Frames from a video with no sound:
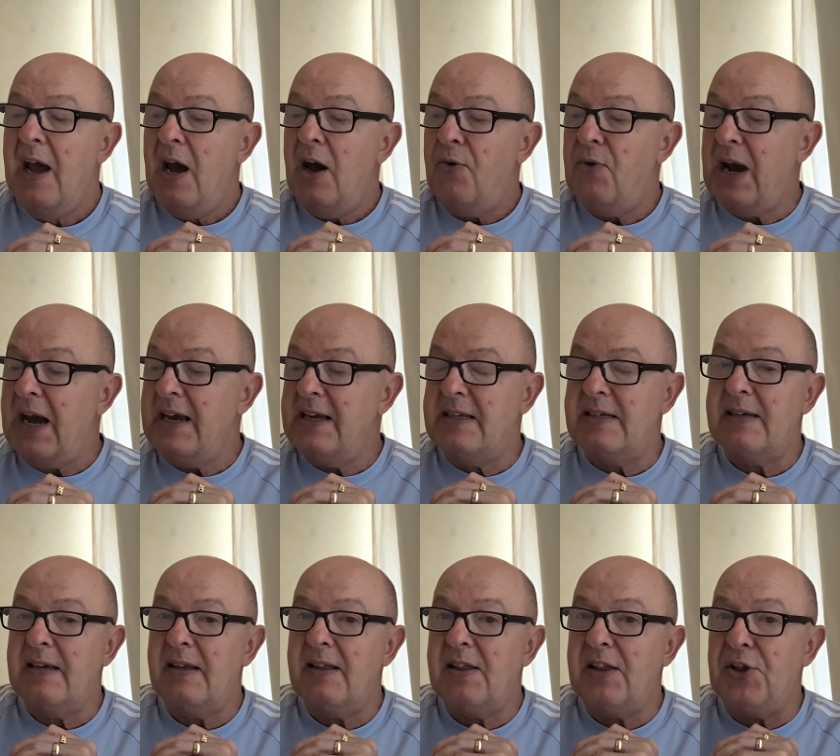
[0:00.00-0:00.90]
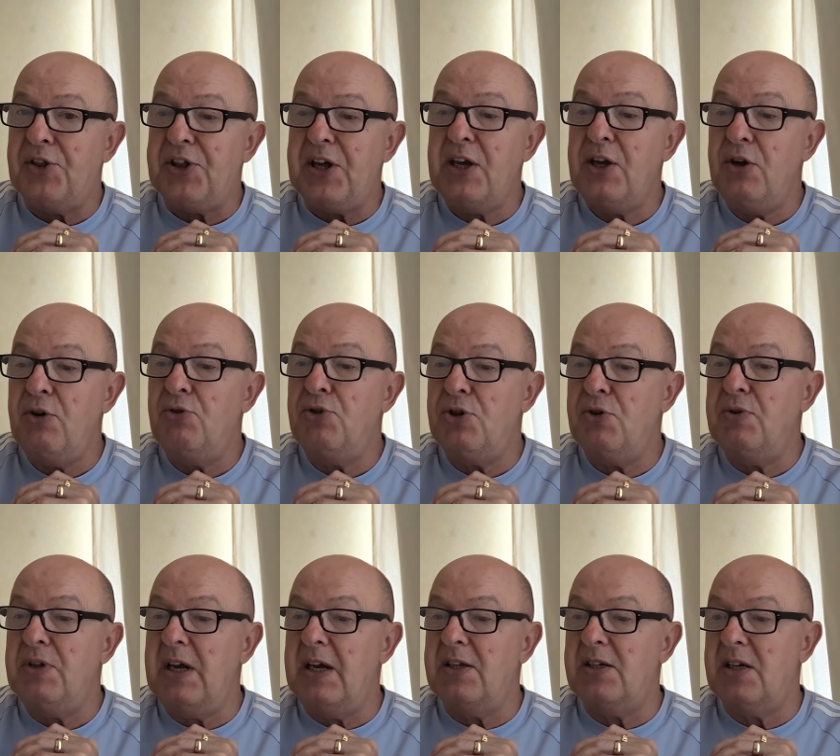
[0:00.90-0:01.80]
Right, the thing you do
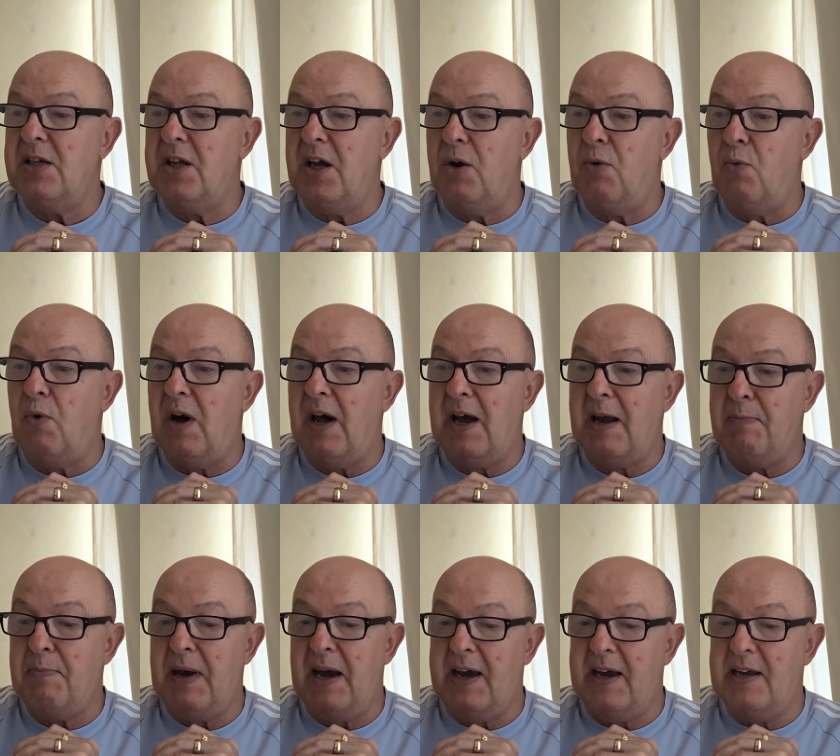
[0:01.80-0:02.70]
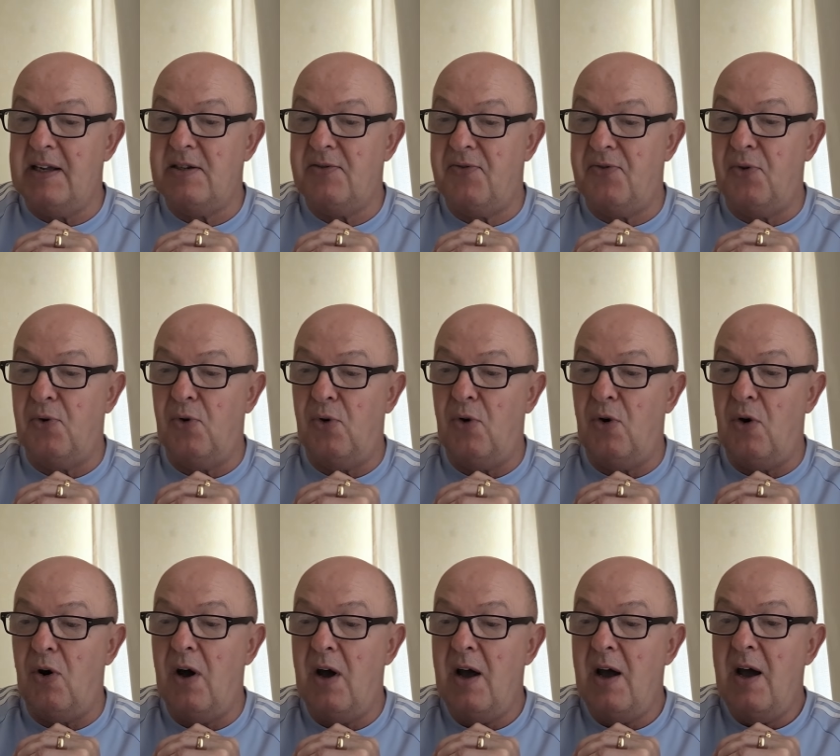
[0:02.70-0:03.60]
need to know why I paid
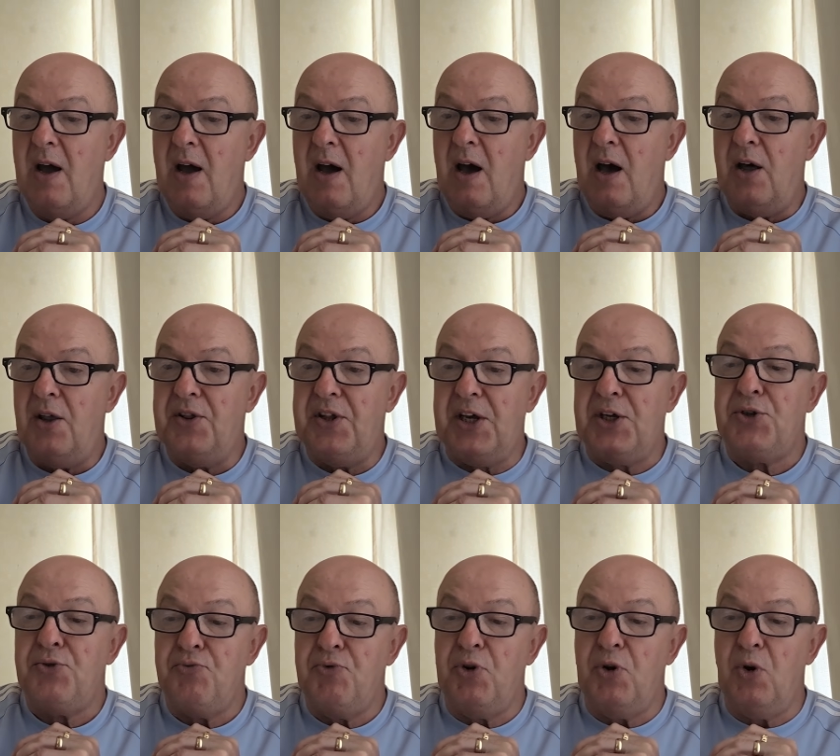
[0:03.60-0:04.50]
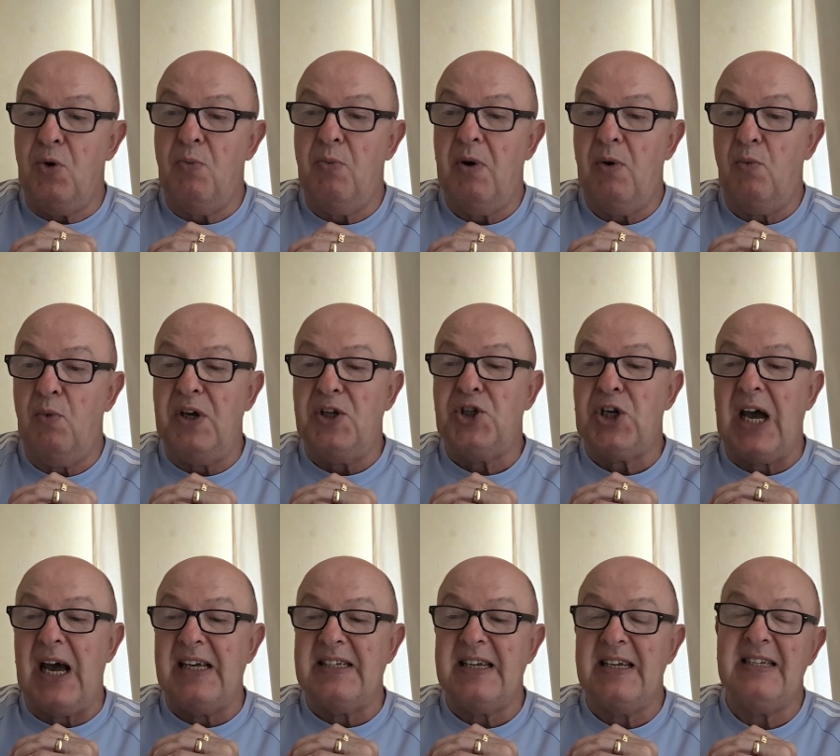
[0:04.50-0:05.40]
for this room, which,
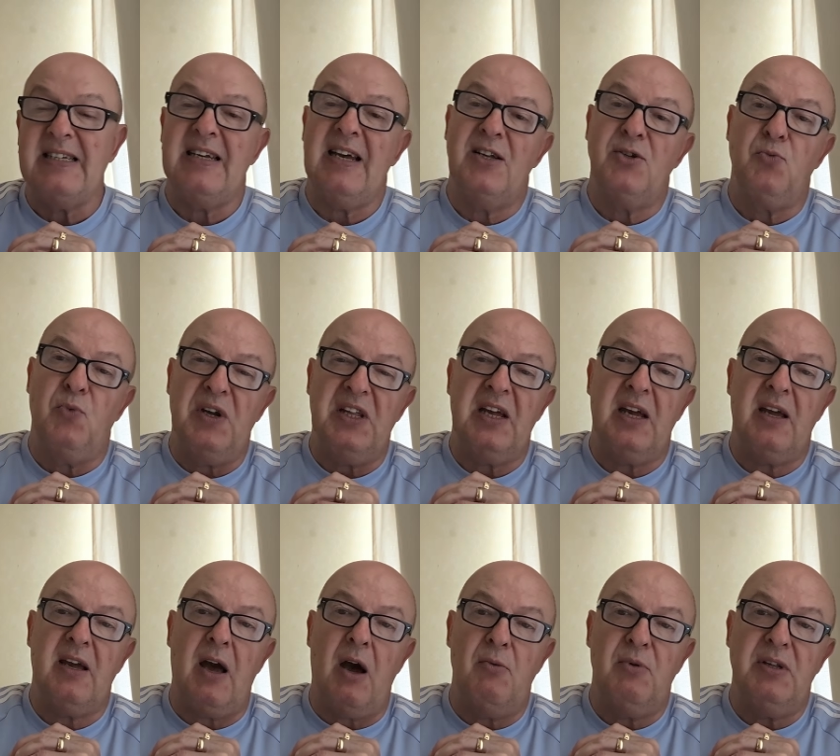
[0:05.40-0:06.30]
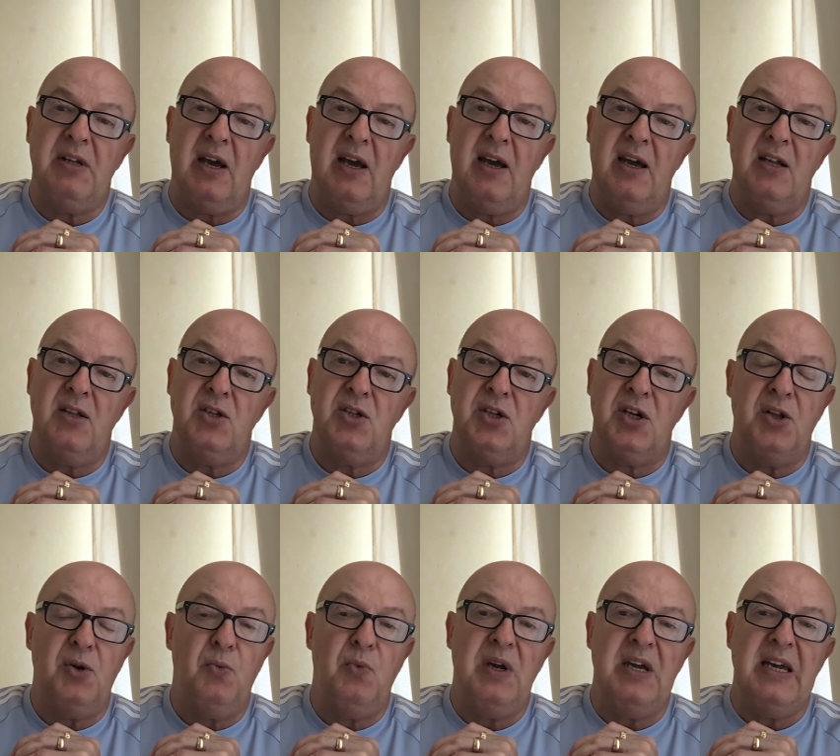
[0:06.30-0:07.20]
as I said, with it going into
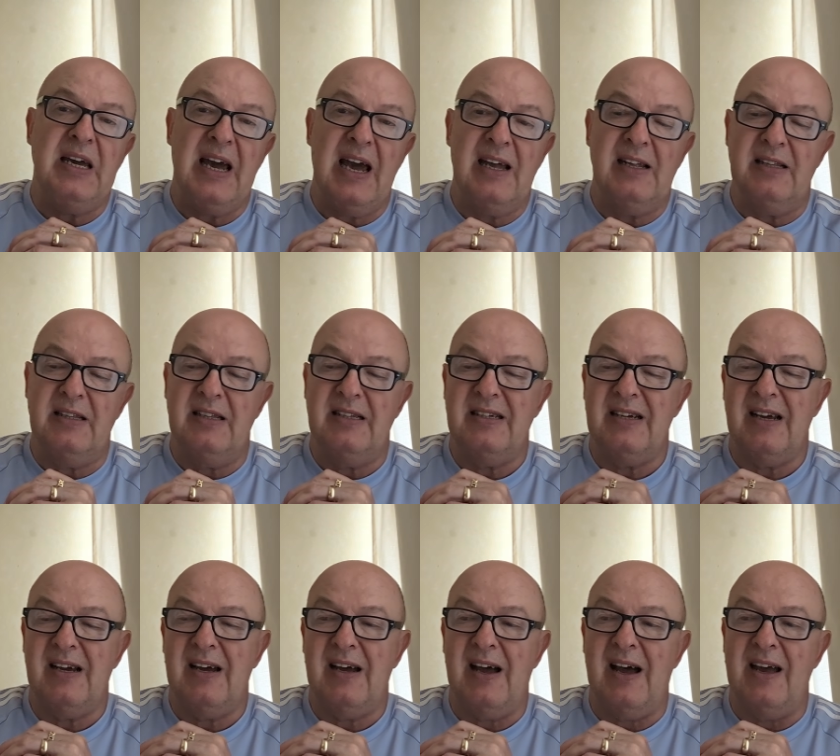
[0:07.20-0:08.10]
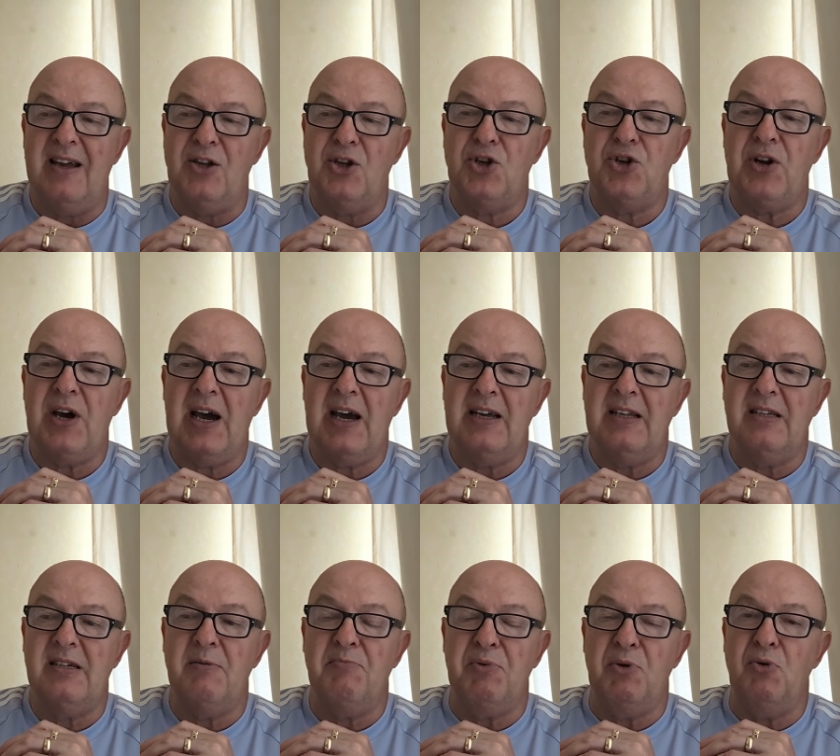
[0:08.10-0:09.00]
the weekend, I tried
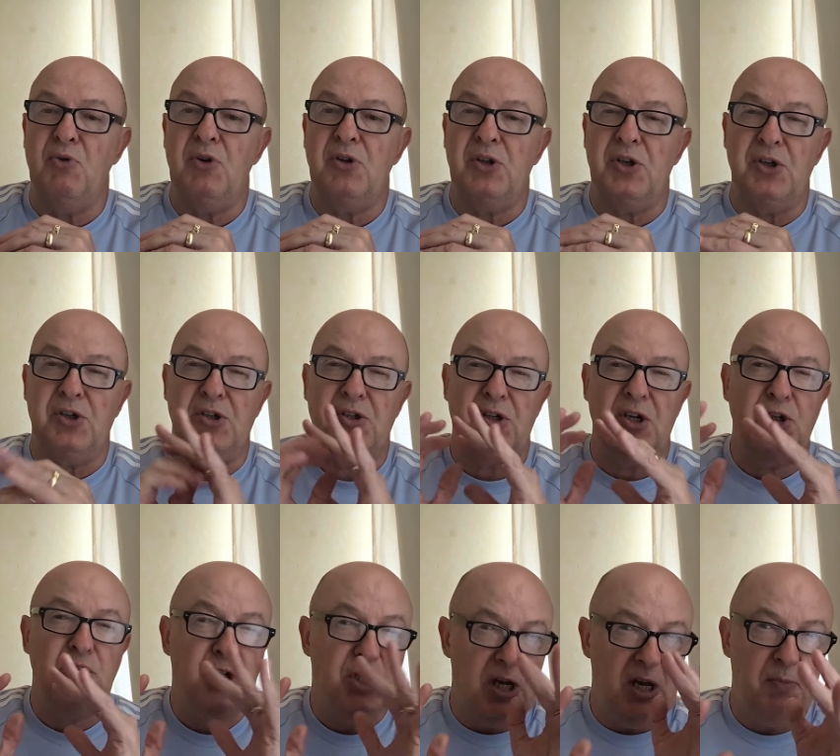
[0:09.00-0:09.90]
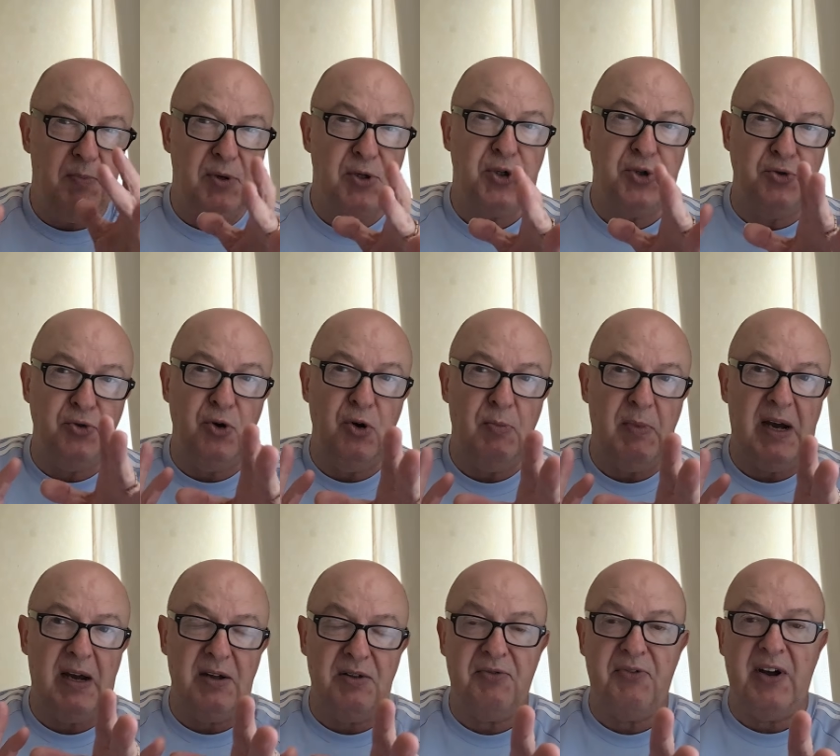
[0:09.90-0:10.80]
to book the cheapest room I
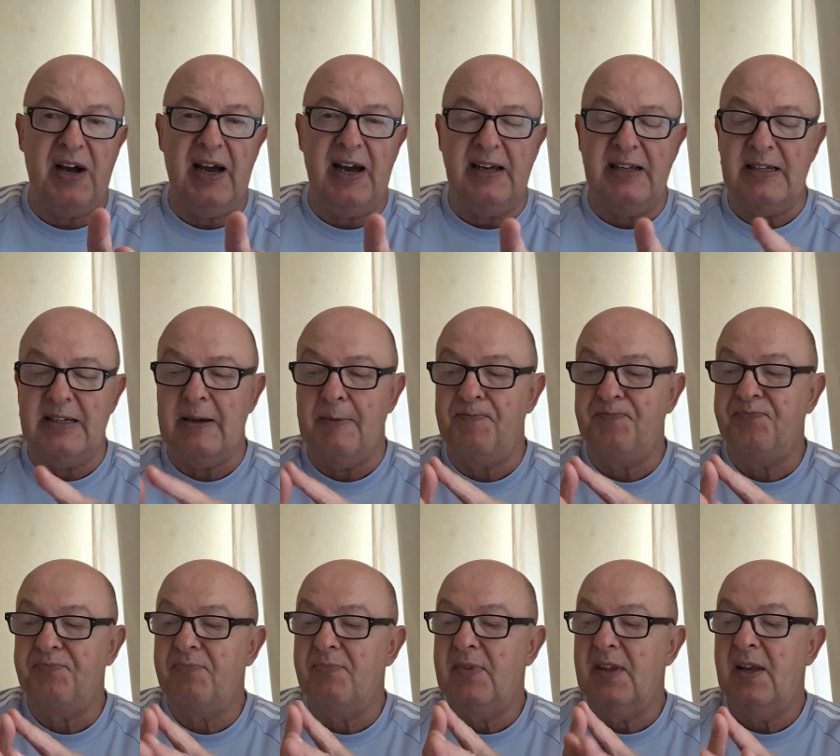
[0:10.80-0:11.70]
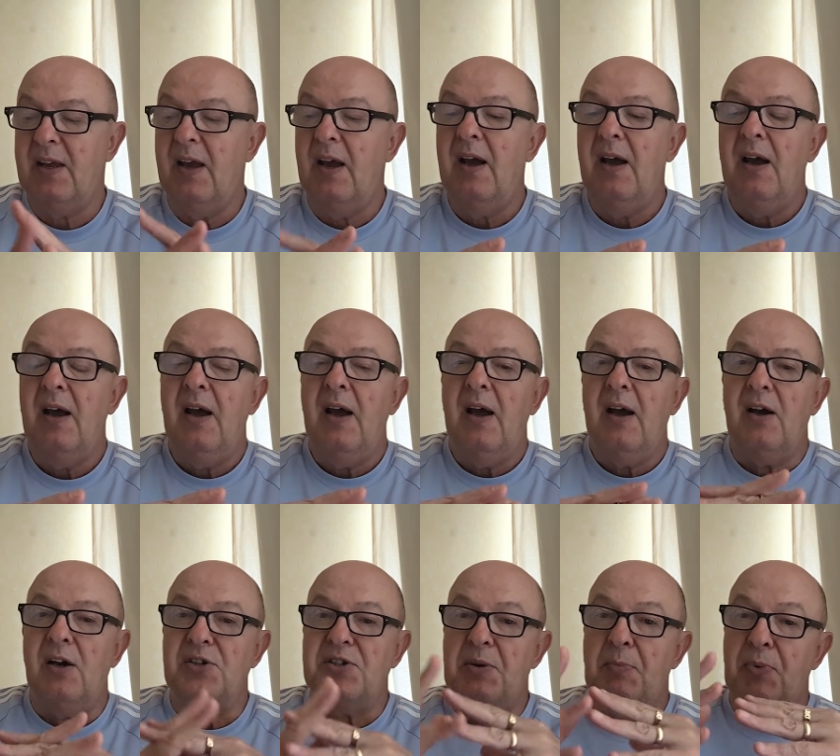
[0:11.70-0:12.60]
could find
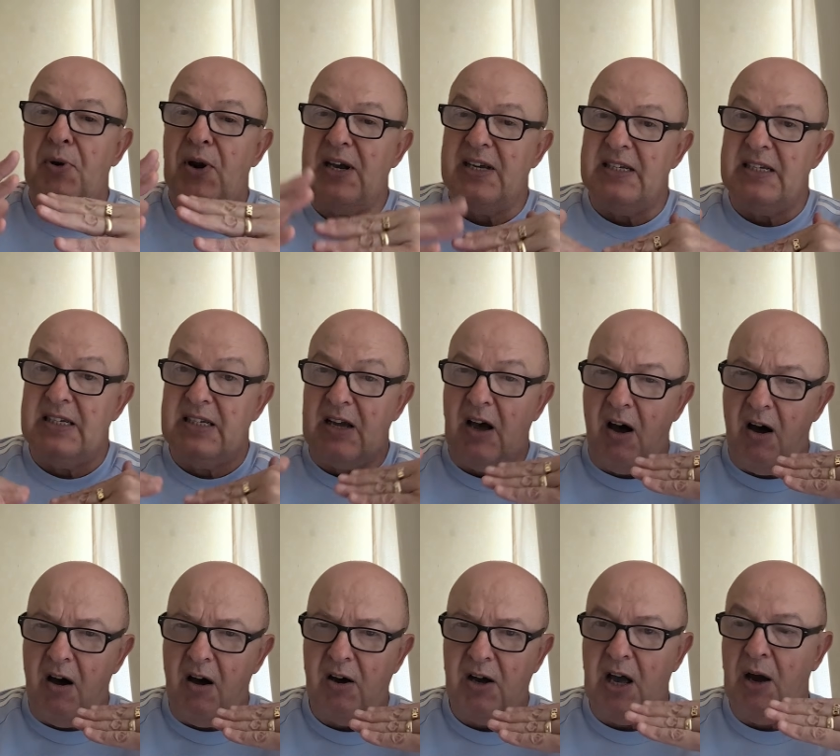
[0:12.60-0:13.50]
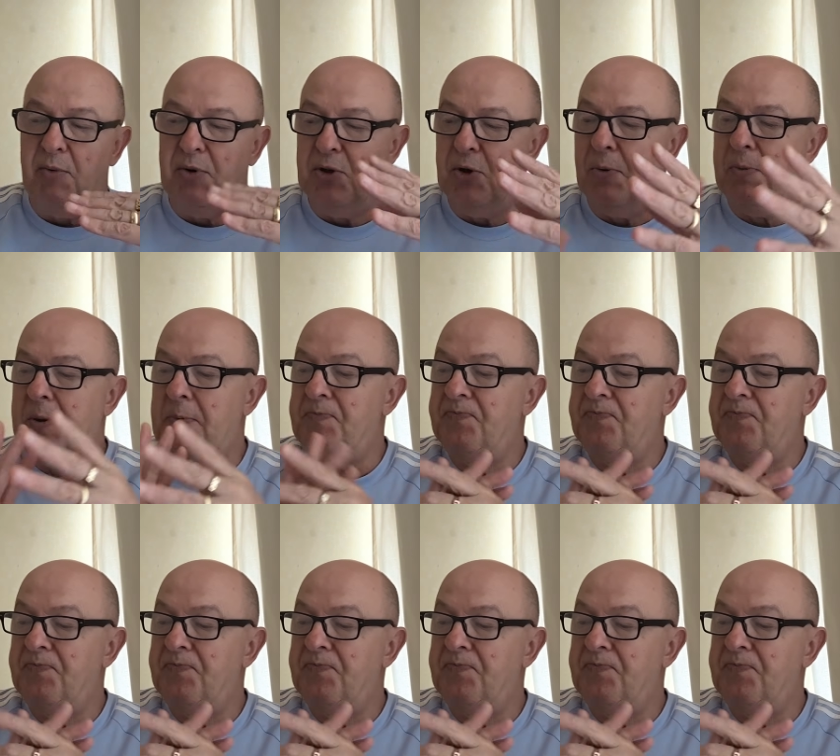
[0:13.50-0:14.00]
because the prices are going up.